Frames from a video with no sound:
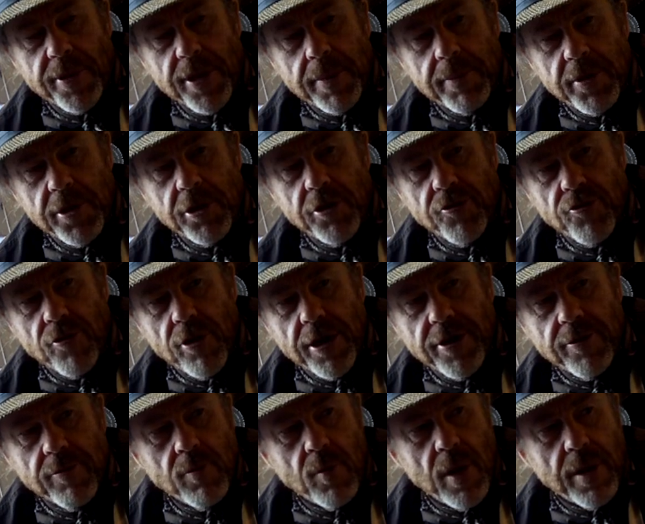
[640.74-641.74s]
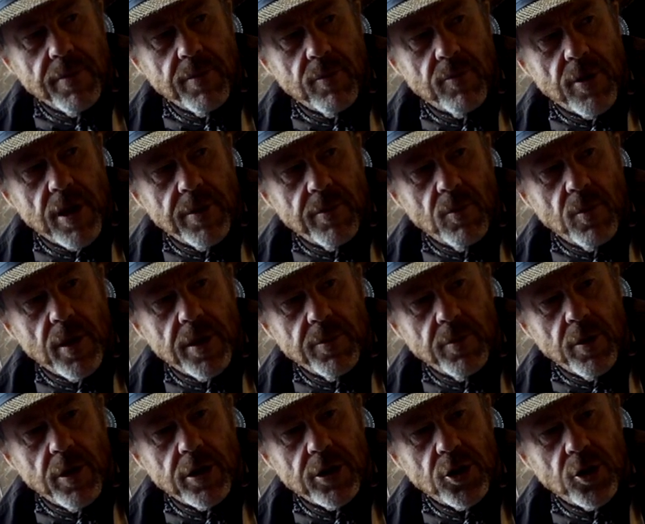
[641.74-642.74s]
But I'm going to try to run 1
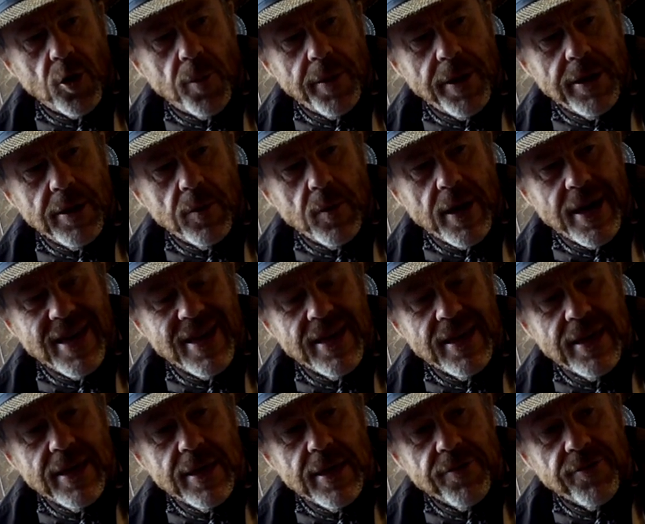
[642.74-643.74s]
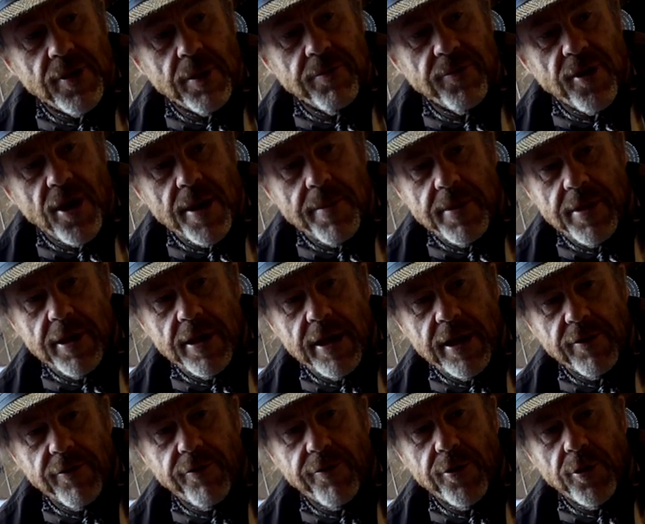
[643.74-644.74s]
workshop anyway, sometime in the
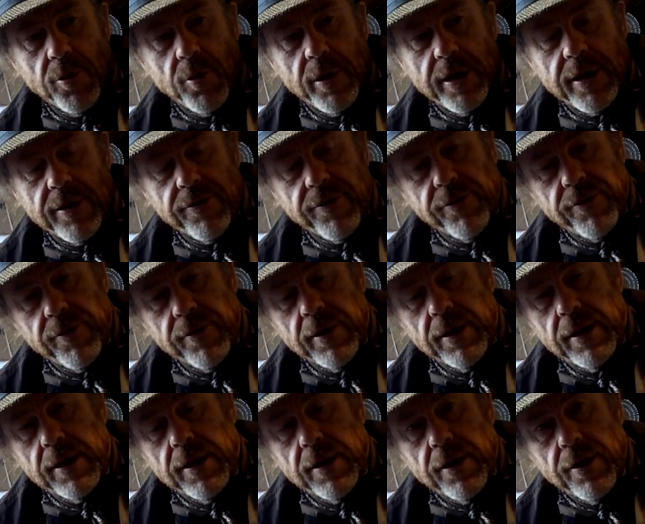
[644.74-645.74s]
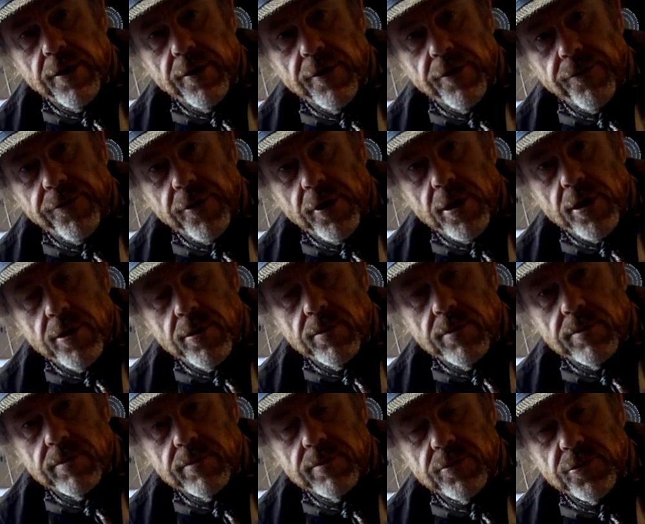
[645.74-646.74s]
next few weeks. So
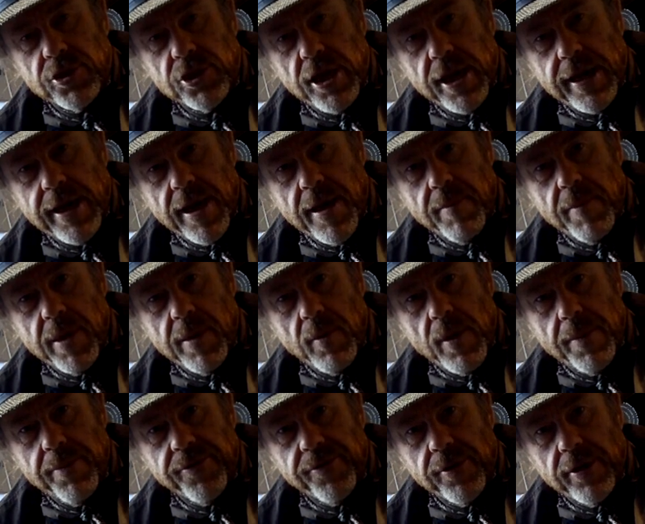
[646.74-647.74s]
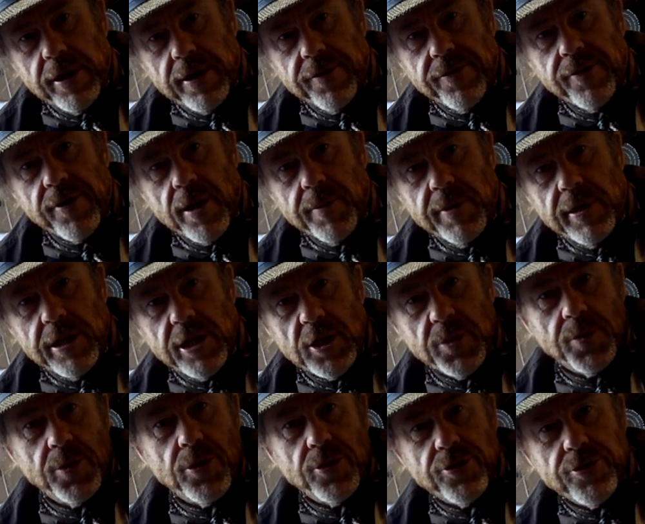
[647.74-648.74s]
check out my website,
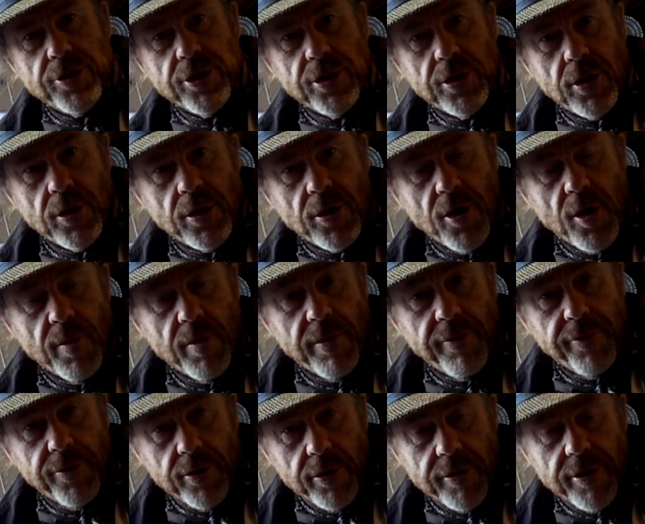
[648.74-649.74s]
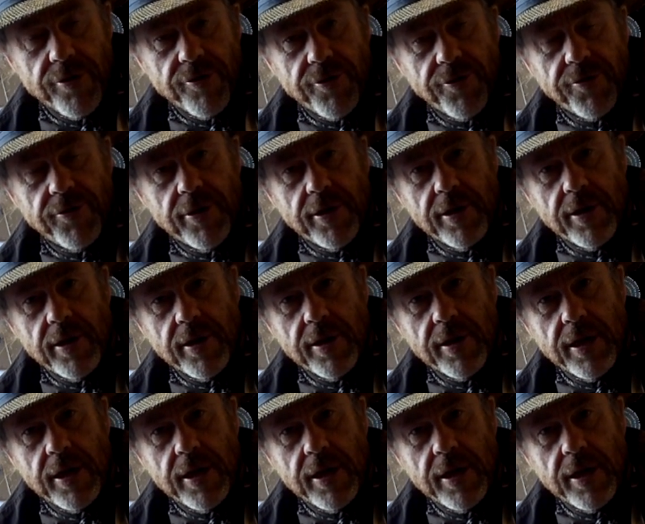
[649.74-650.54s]
simonleachpottery.com, if you're interested in